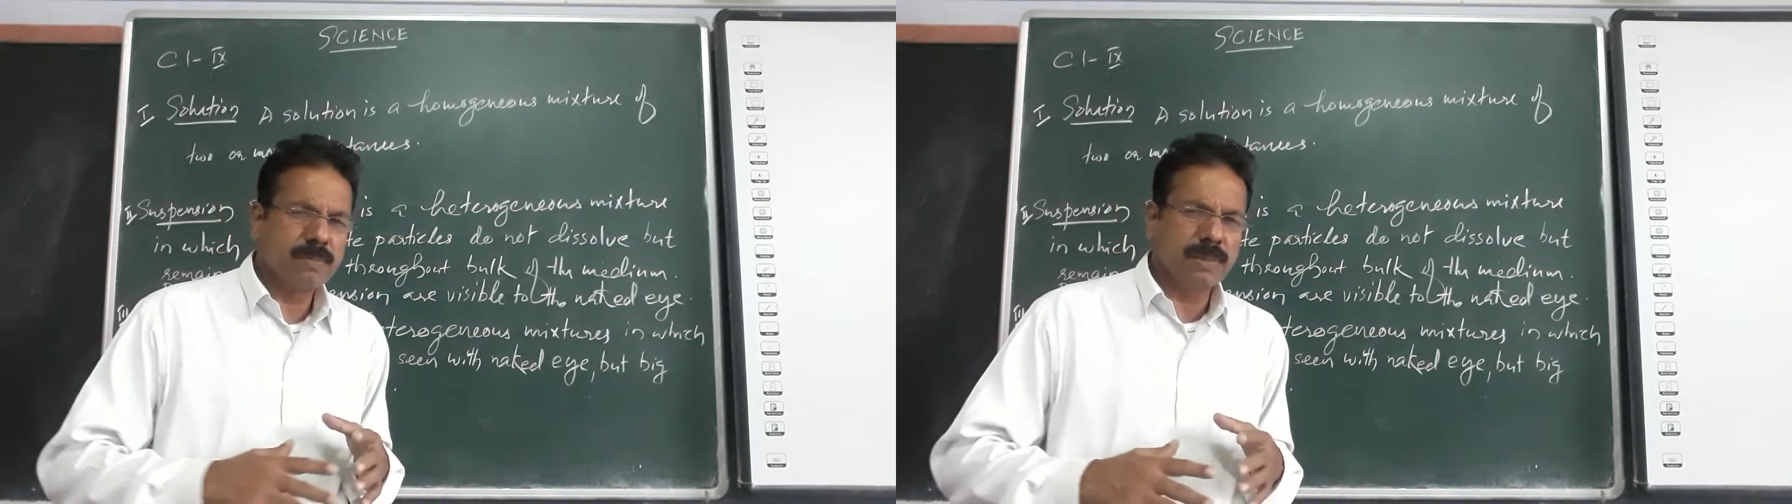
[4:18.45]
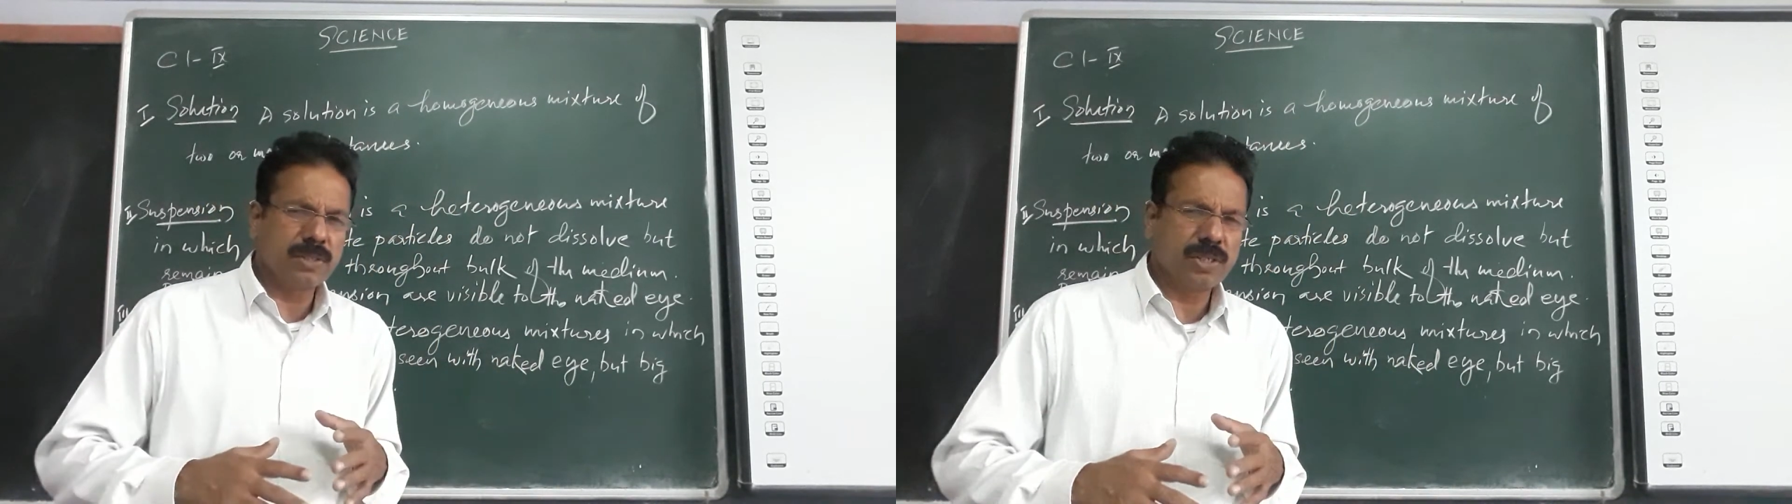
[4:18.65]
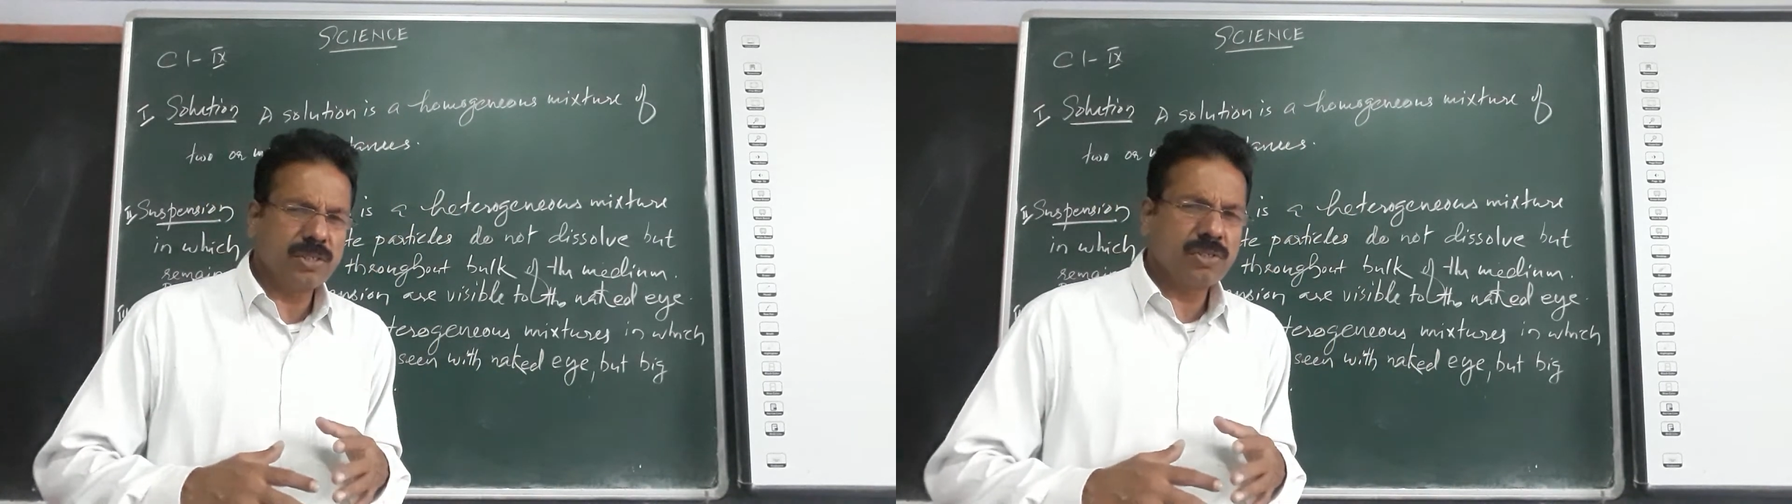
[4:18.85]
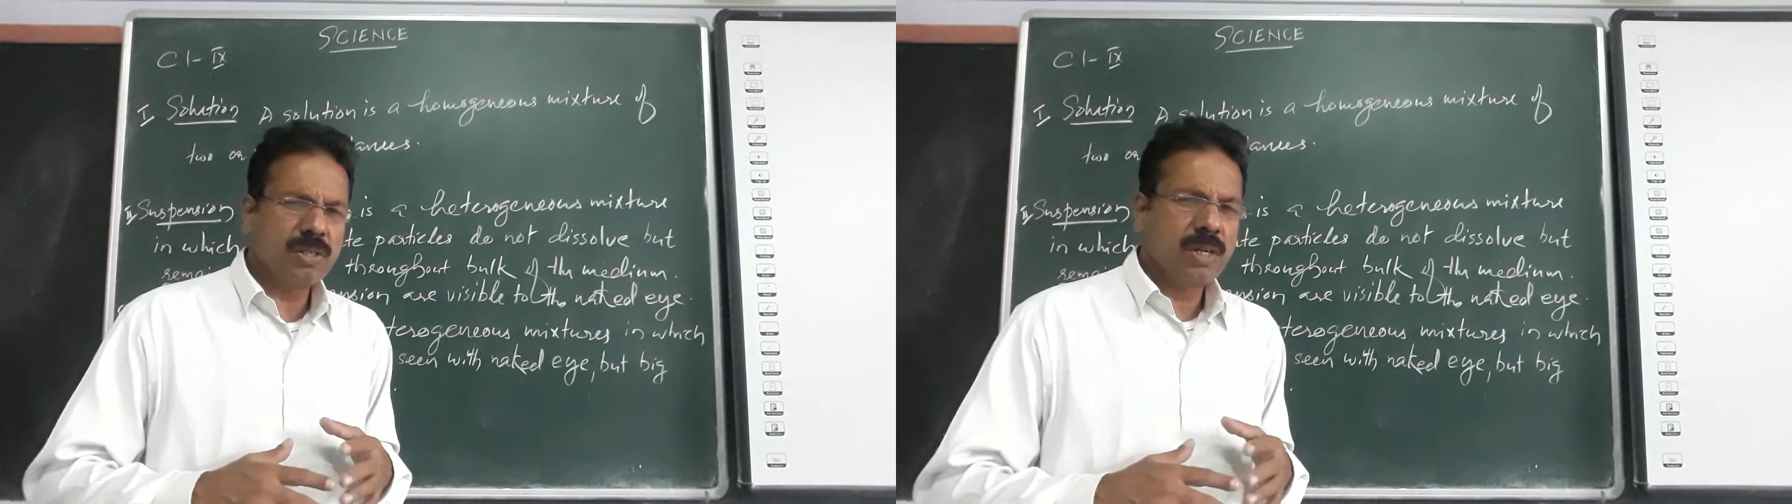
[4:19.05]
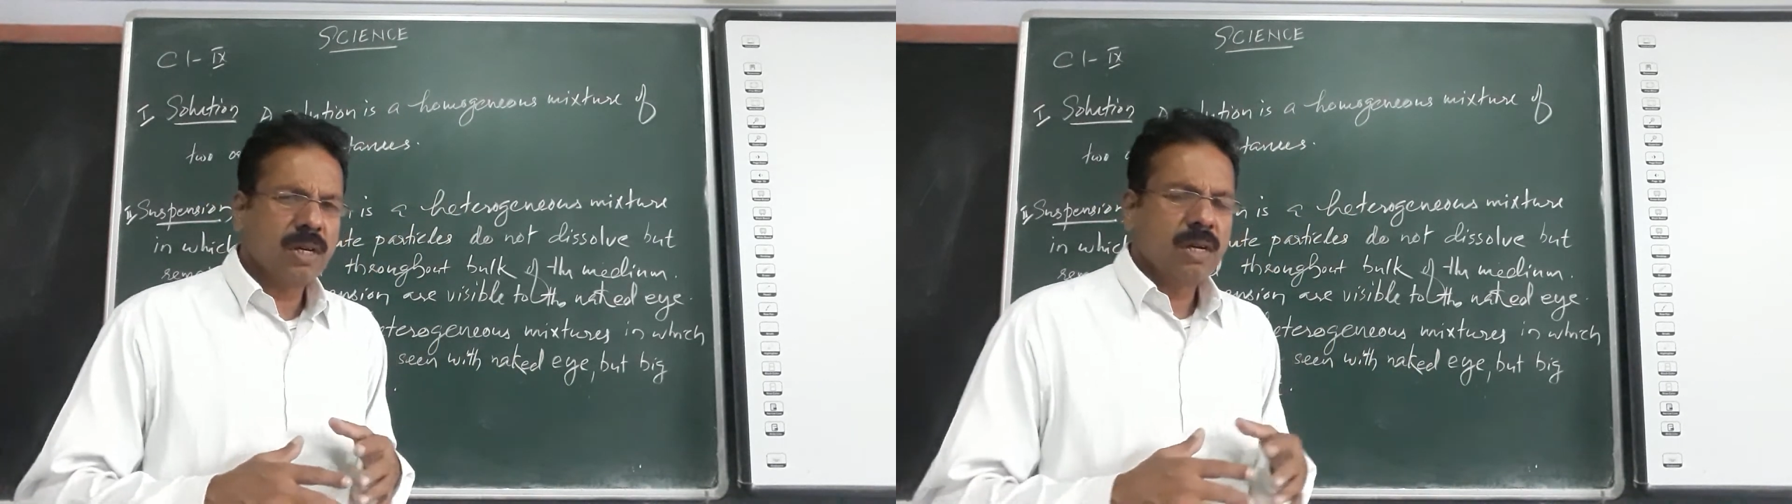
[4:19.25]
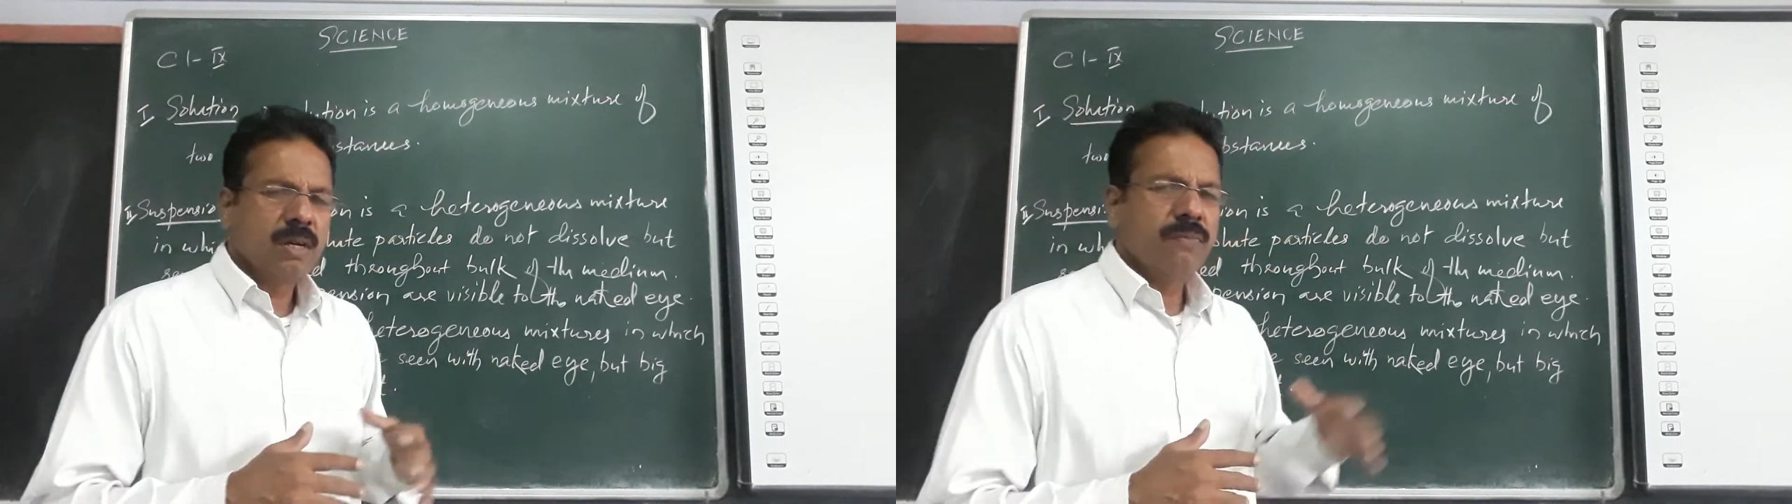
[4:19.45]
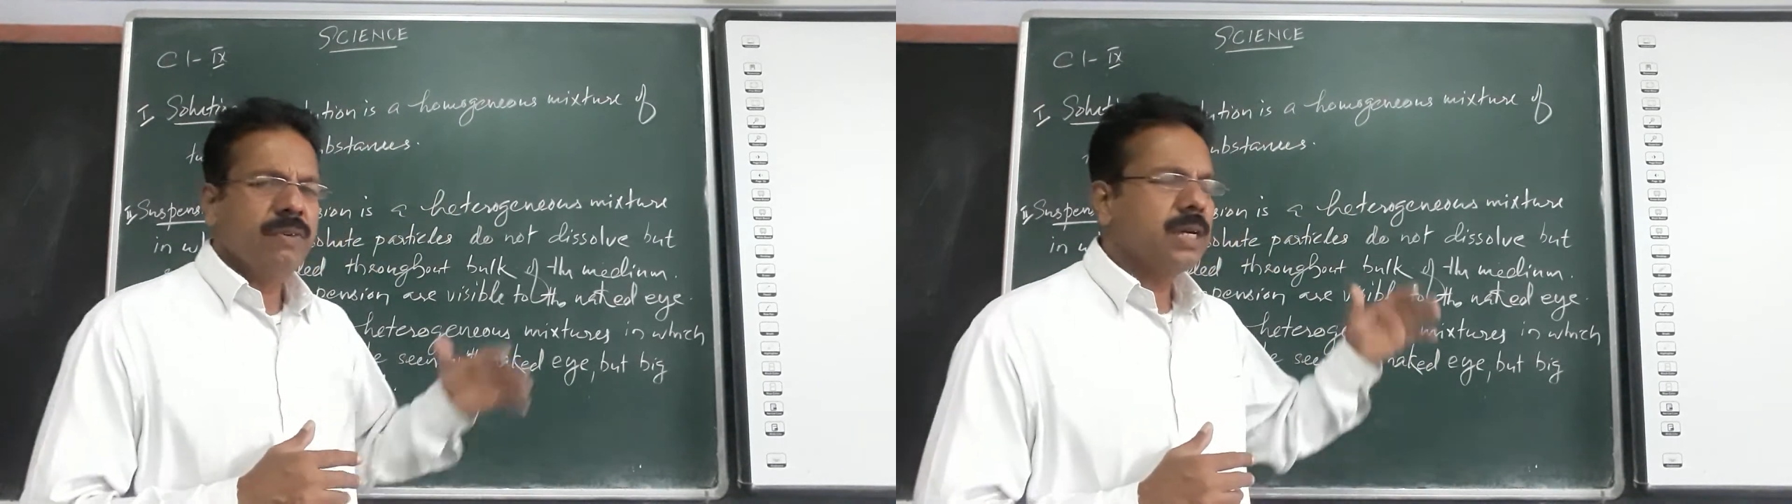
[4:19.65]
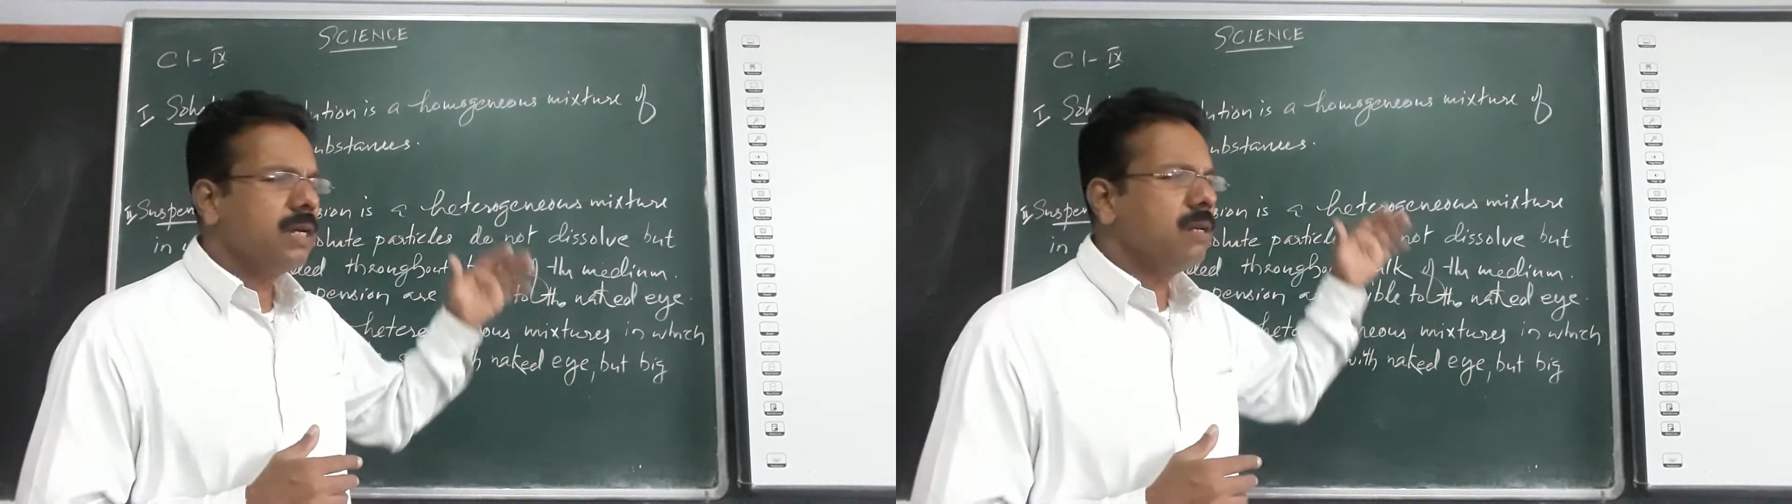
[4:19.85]
mixtures, we
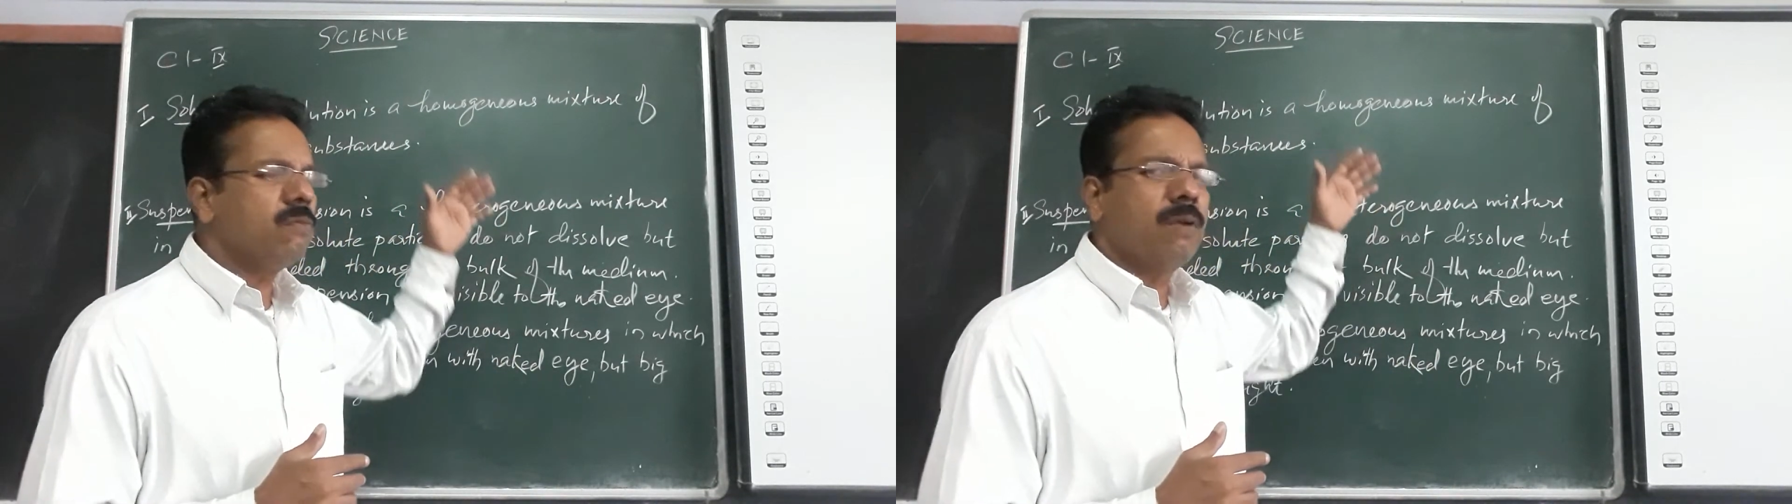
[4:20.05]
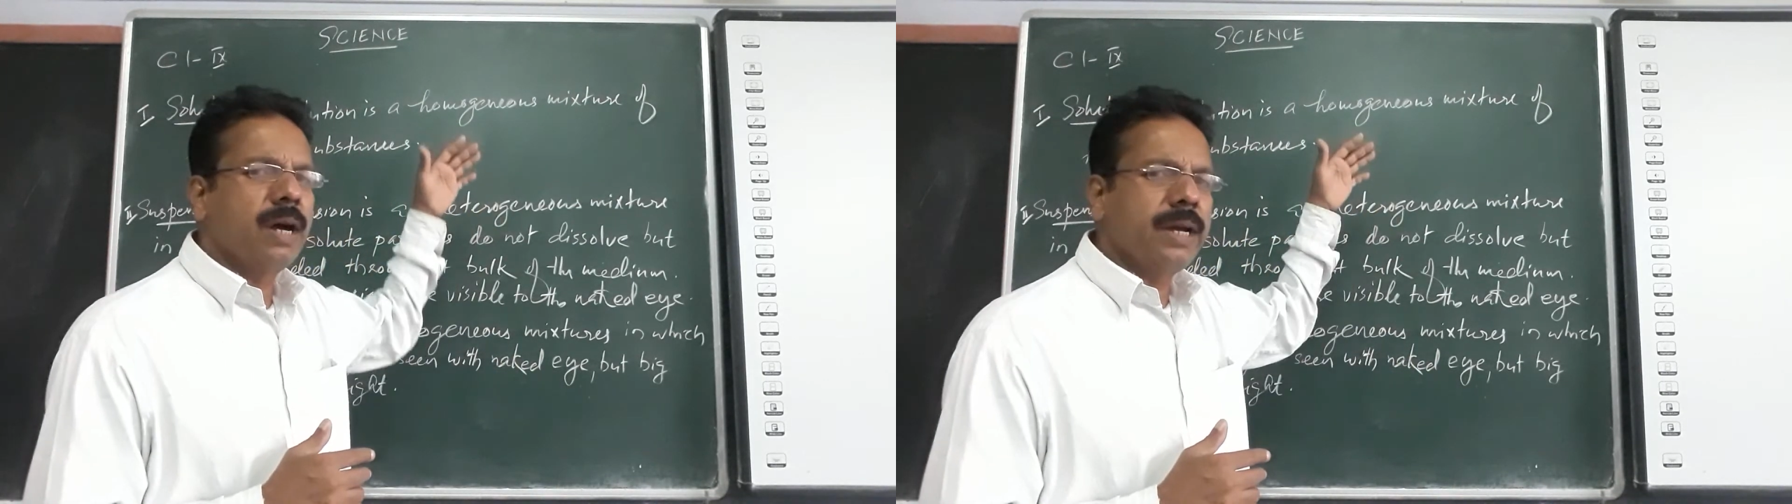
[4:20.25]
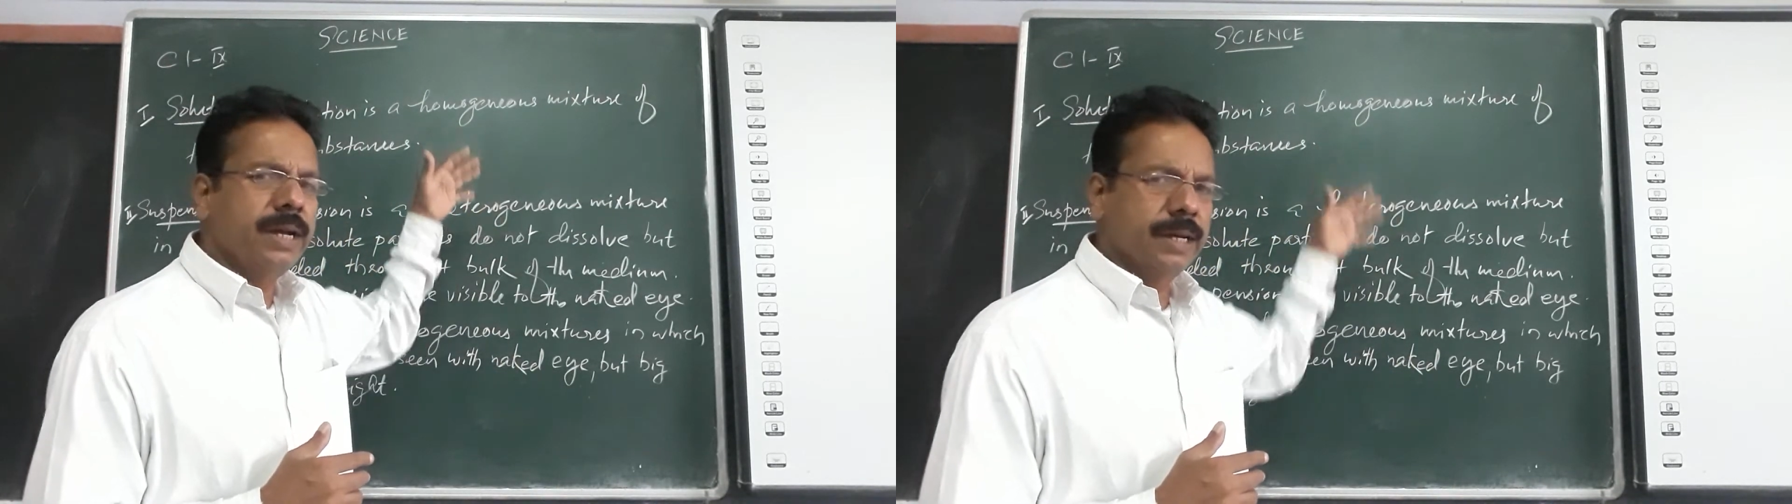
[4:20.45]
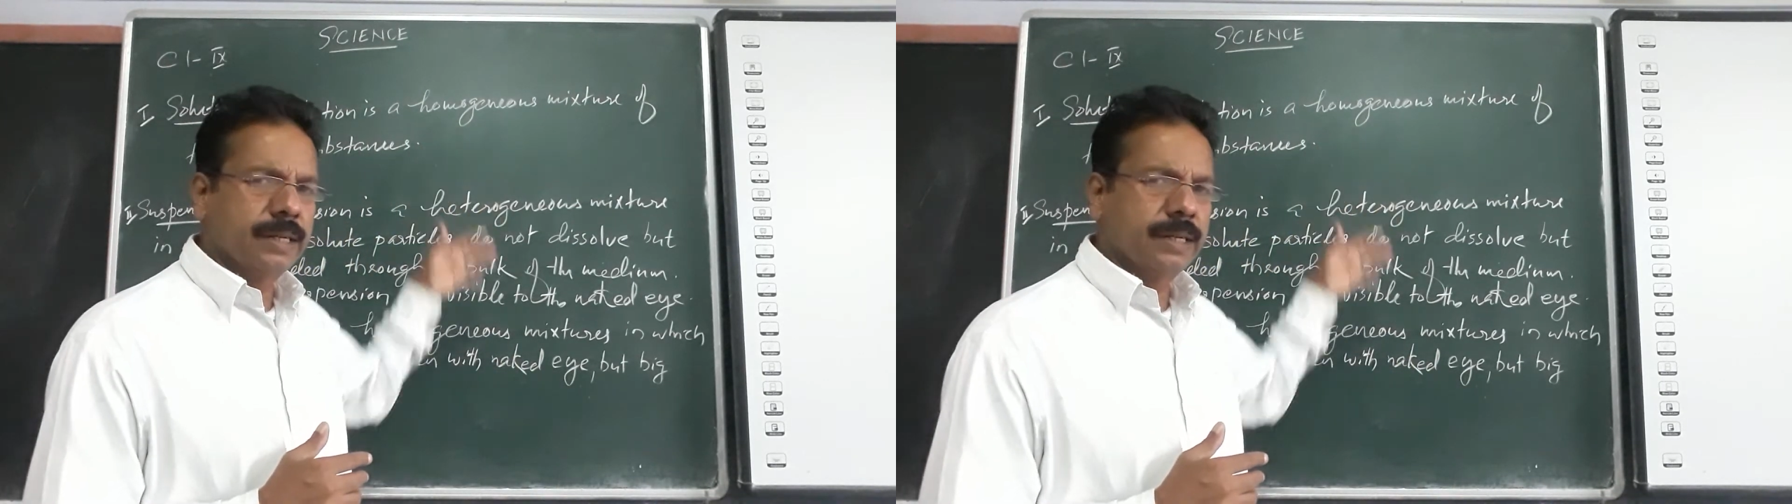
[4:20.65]
can divide